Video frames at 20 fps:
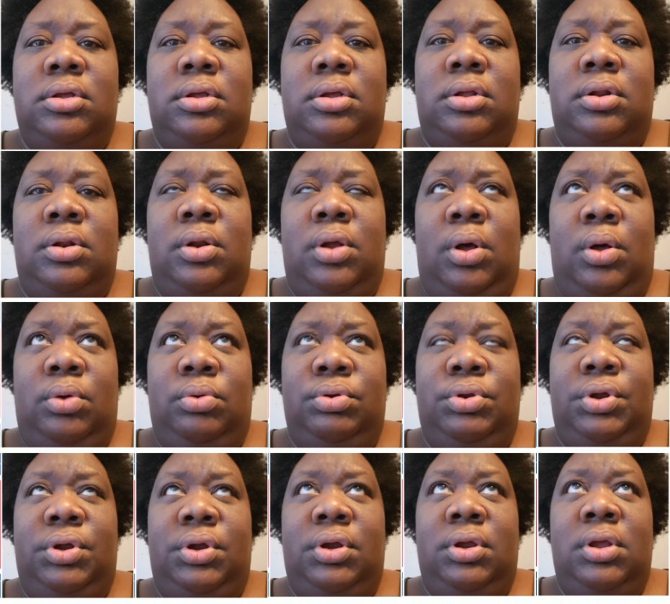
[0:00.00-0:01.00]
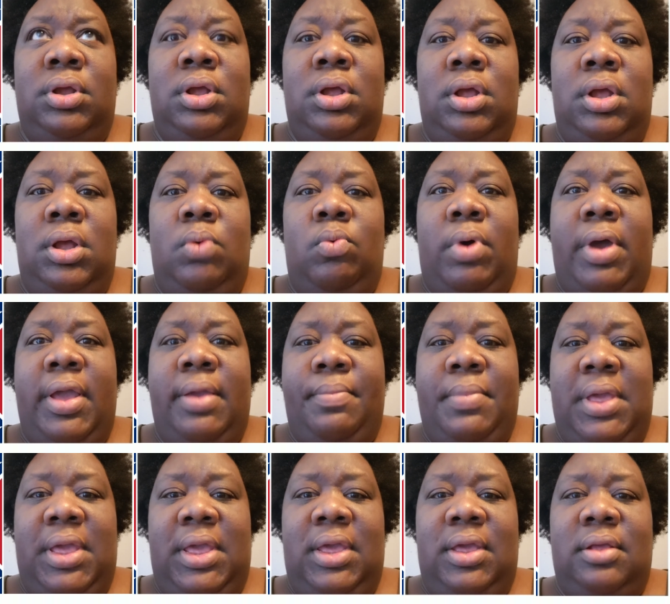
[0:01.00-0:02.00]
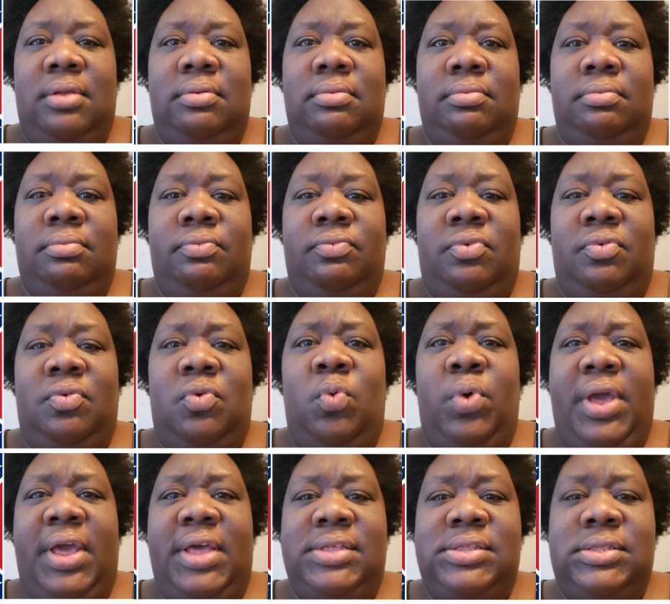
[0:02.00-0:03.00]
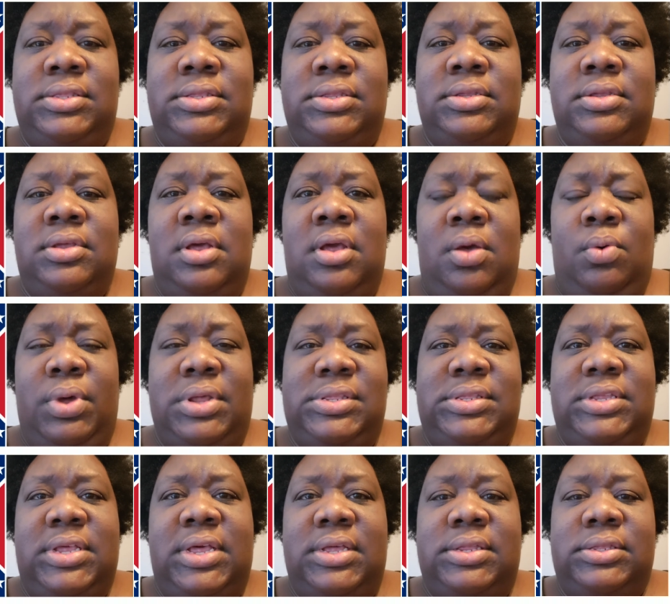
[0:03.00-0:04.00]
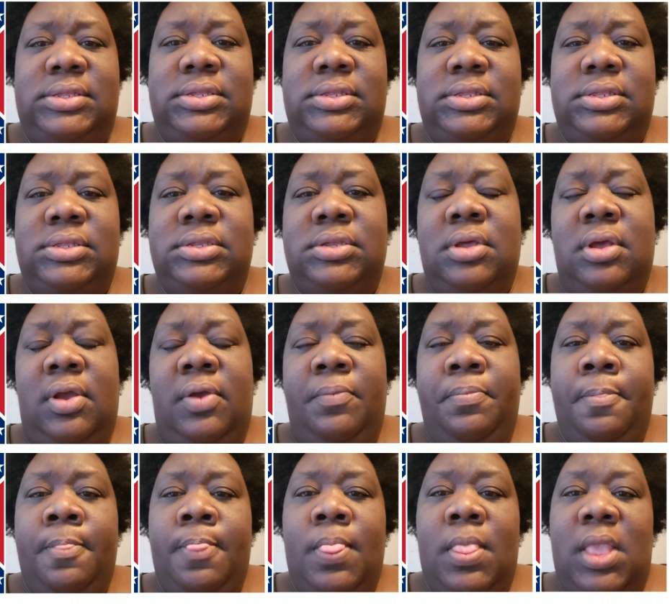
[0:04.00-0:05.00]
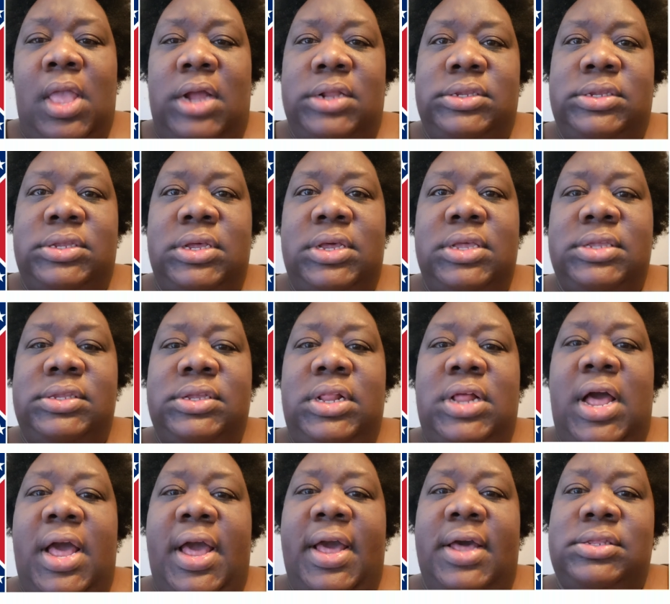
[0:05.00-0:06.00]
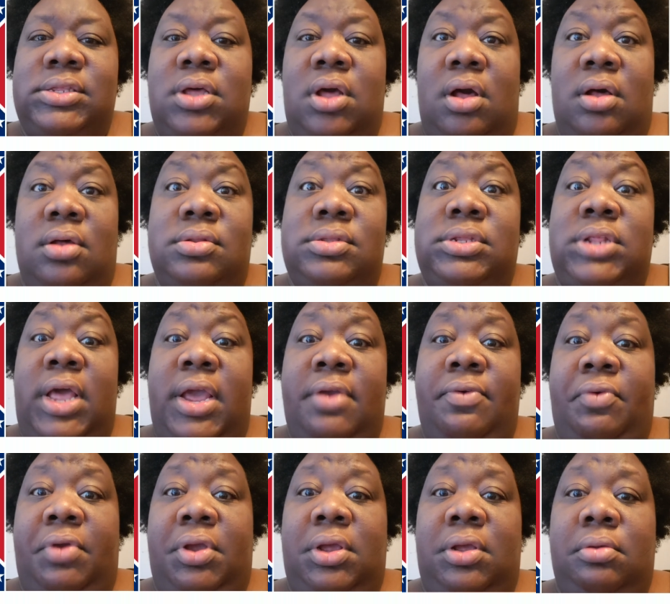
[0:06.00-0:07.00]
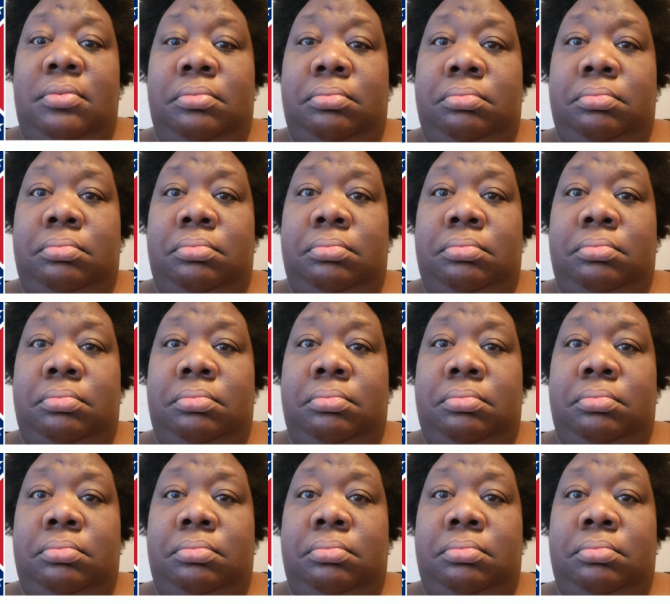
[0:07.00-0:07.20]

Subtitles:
An older white man from the West Texas. I took his class called Slavery